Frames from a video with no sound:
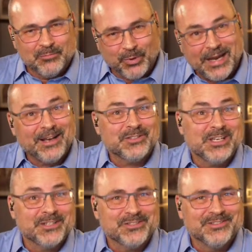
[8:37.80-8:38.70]
breakout
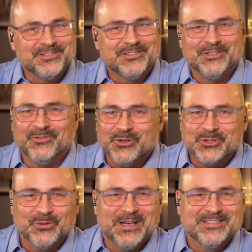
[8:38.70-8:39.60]
sessions,
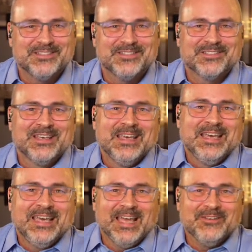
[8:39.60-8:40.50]
devotional messages,
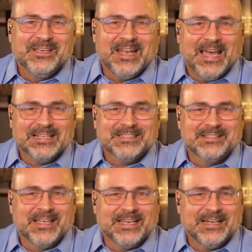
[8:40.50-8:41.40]
and you can access
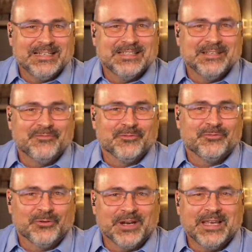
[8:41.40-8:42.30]
that content for
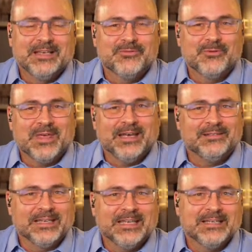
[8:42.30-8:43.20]
free through that
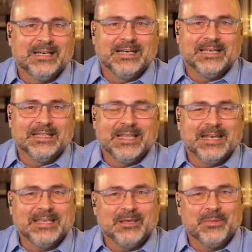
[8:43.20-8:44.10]
link in
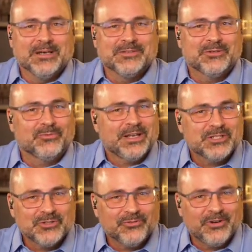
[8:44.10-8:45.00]
that email. So
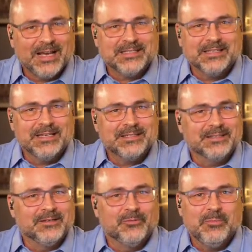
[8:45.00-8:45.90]
register for access,
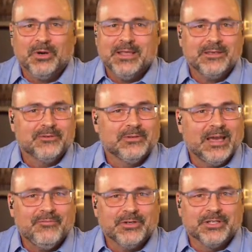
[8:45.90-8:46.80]
and we pray that you'll
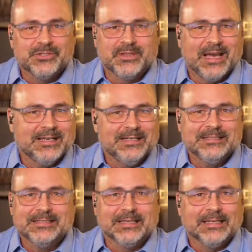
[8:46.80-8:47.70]
leverage that
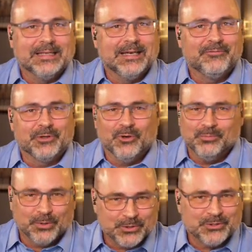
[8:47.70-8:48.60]
content for your own
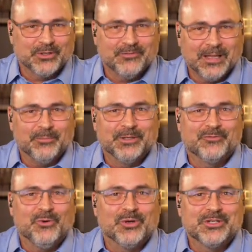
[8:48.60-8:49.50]
personal development, of
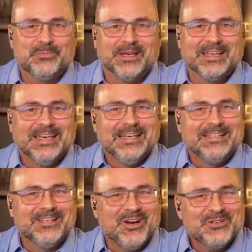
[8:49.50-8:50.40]
course, but
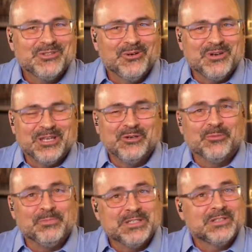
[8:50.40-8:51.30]
then also in your
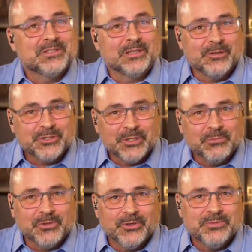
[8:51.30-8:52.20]
business leadership
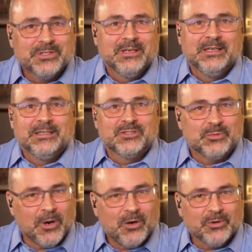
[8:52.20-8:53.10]
groups,
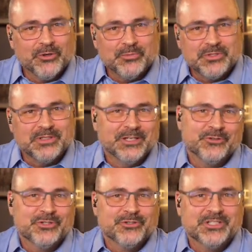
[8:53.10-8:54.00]
small groups, in
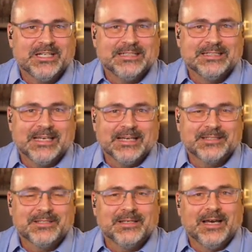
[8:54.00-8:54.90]
your church
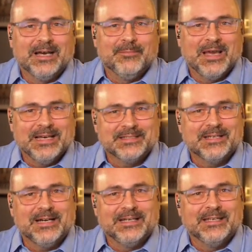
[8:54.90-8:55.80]
context, as
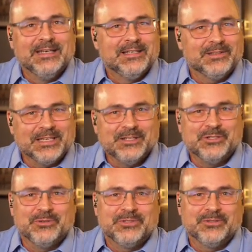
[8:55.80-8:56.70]
God leads
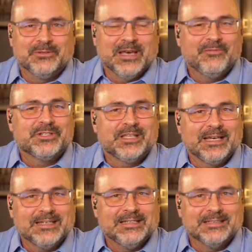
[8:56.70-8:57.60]
you to leverage
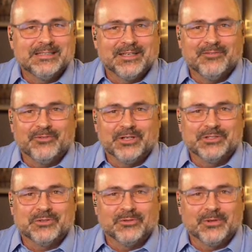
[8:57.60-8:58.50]
that content for His
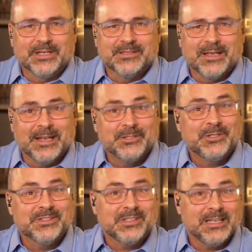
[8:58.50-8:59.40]
glory. And as you
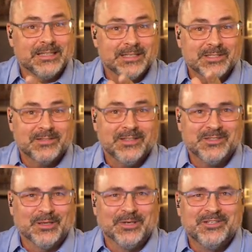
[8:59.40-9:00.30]
can see in this
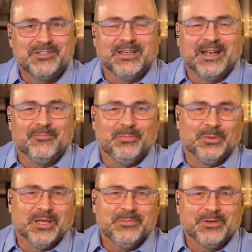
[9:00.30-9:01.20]
image that I've
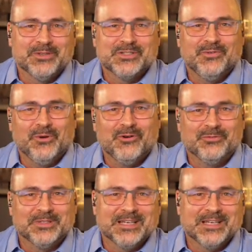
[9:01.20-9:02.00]
pulled up here, this photo from the